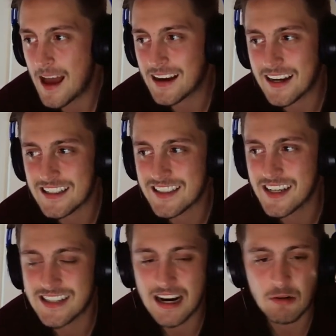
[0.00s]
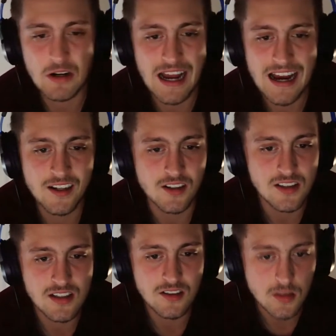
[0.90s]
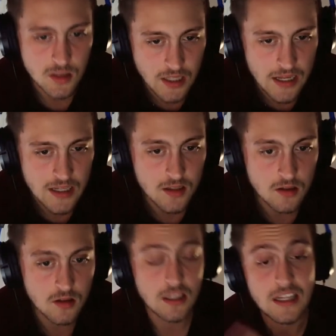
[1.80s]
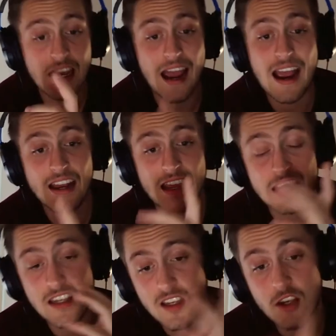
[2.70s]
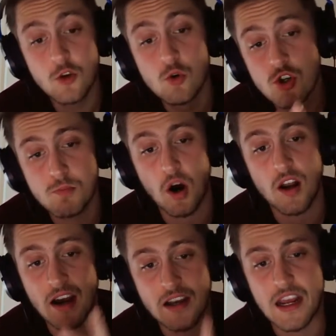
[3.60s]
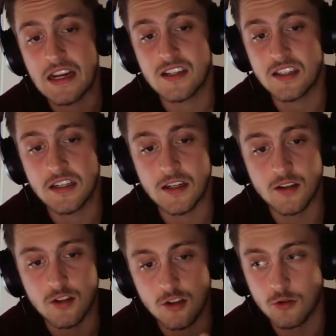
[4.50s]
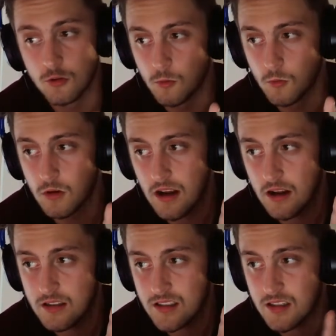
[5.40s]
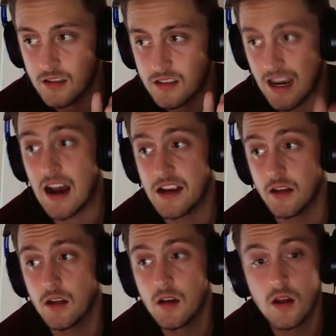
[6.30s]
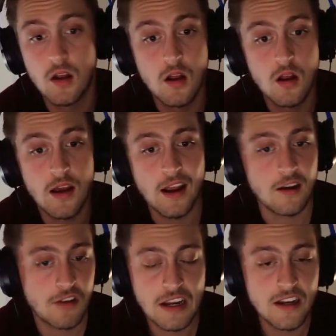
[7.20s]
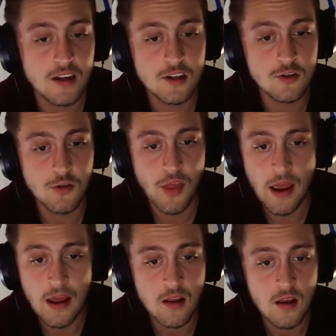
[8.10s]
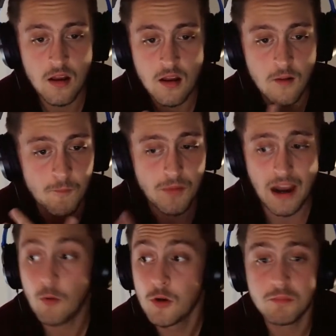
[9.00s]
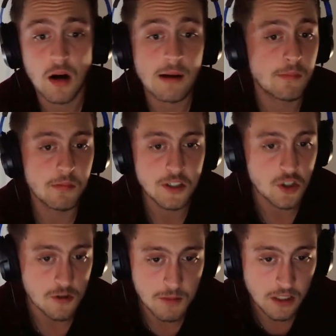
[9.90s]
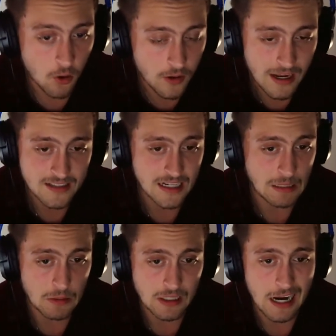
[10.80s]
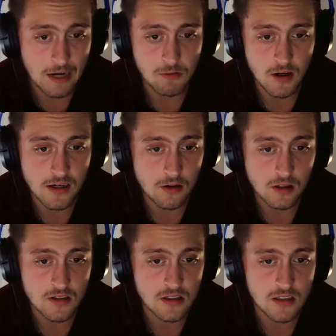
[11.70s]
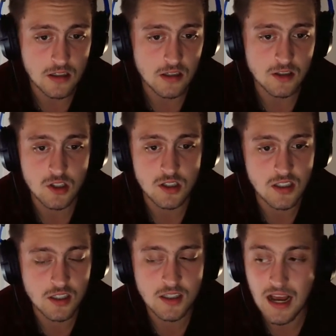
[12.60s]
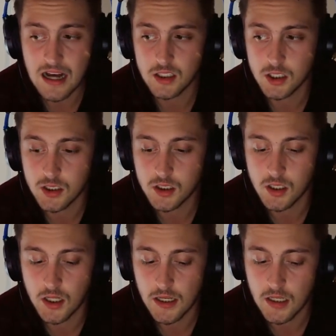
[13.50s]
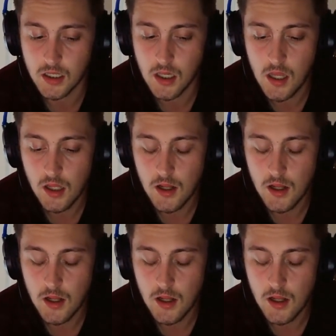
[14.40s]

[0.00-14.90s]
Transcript: I got to say, Tyrell Hatton, until late, he had a huge putt on 18 to tie it. And if he didn't do that, I would probably just be going at Tyrell Hatton right now because it just did not look like